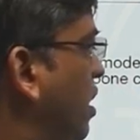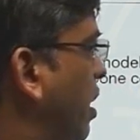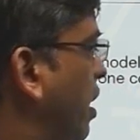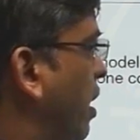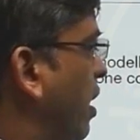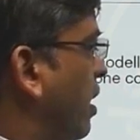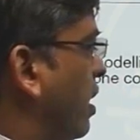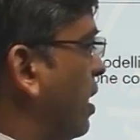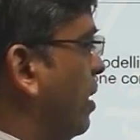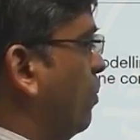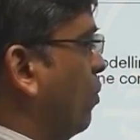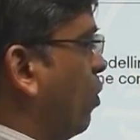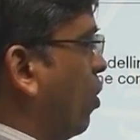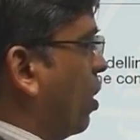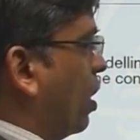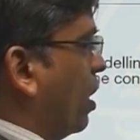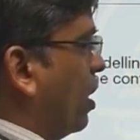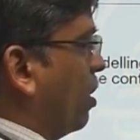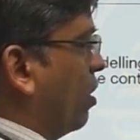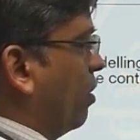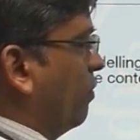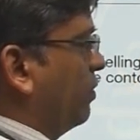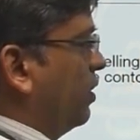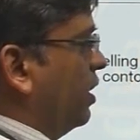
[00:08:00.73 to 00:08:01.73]

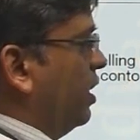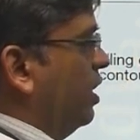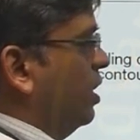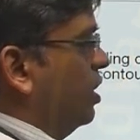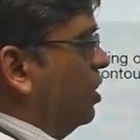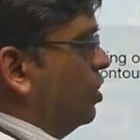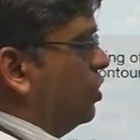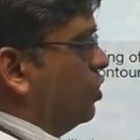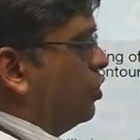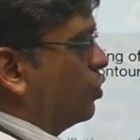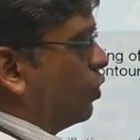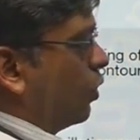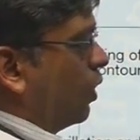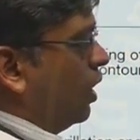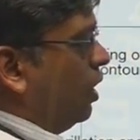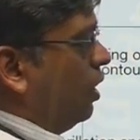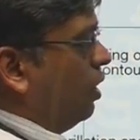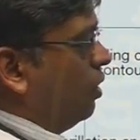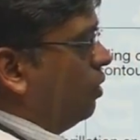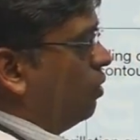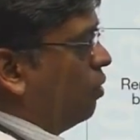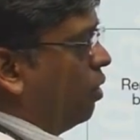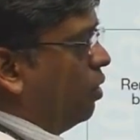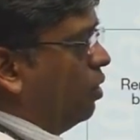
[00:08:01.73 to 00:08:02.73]
remodeling of the
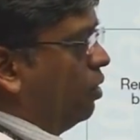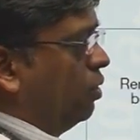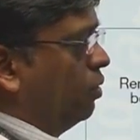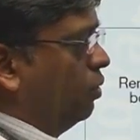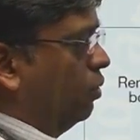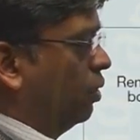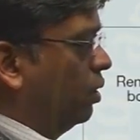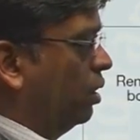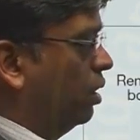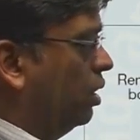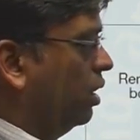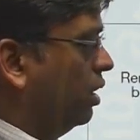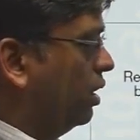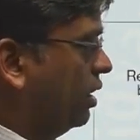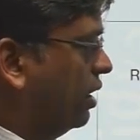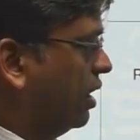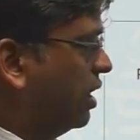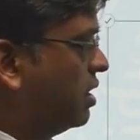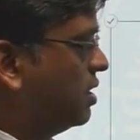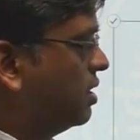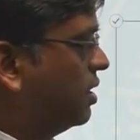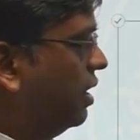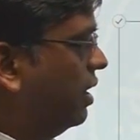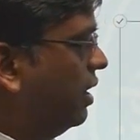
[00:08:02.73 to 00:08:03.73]
joint contour.
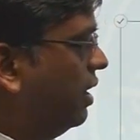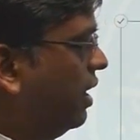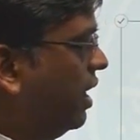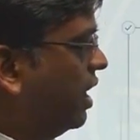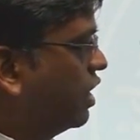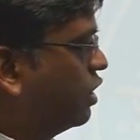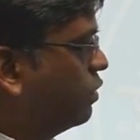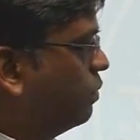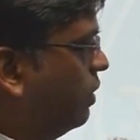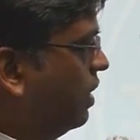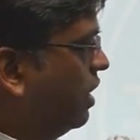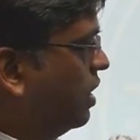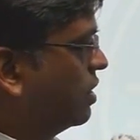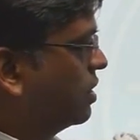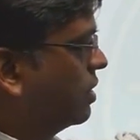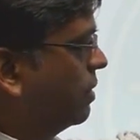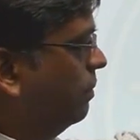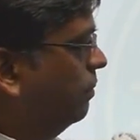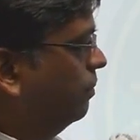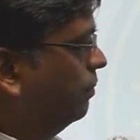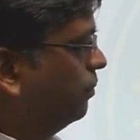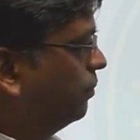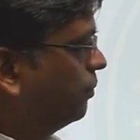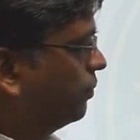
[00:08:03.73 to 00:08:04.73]
This takes place.
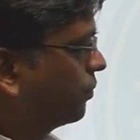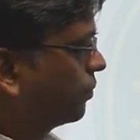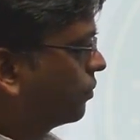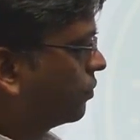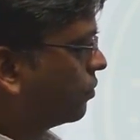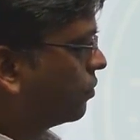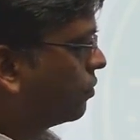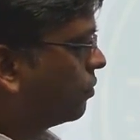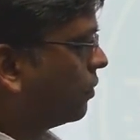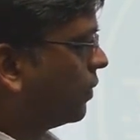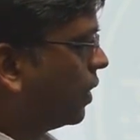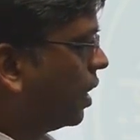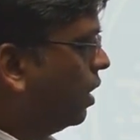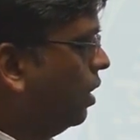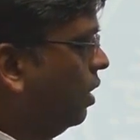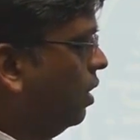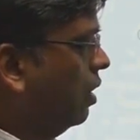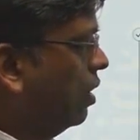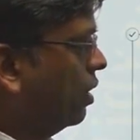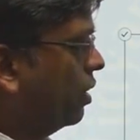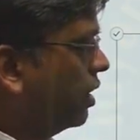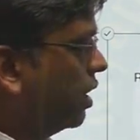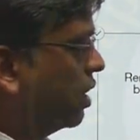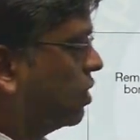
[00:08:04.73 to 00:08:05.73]

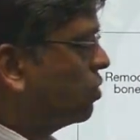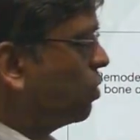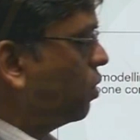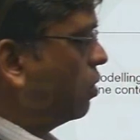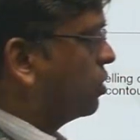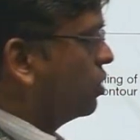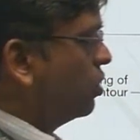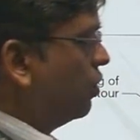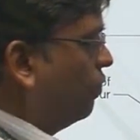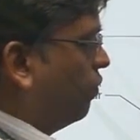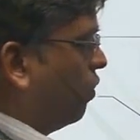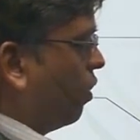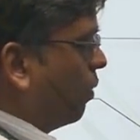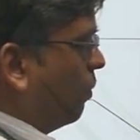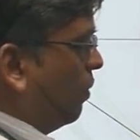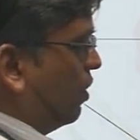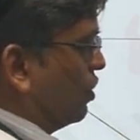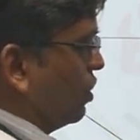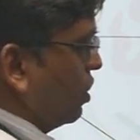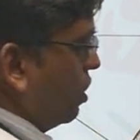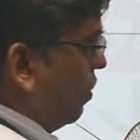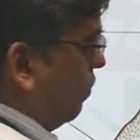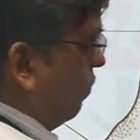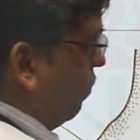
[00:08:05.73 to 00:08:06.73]
There is also
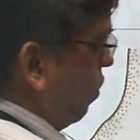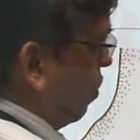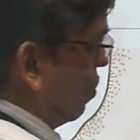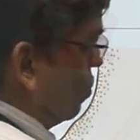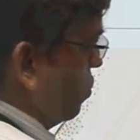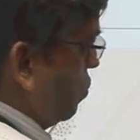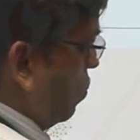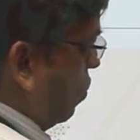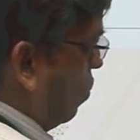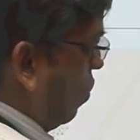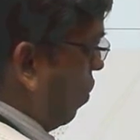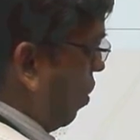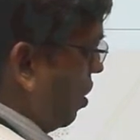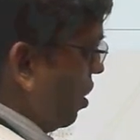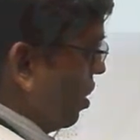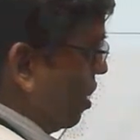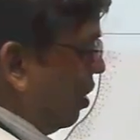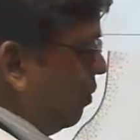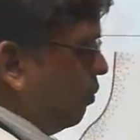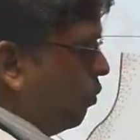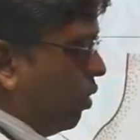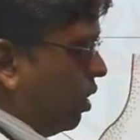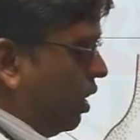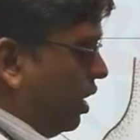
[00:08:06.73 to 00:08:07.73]
formation of
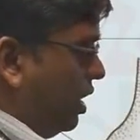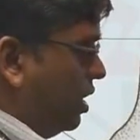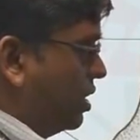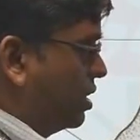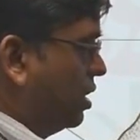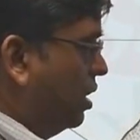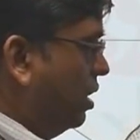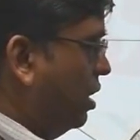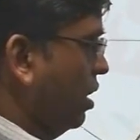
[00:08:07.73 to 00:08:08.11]
osteochondral bodies.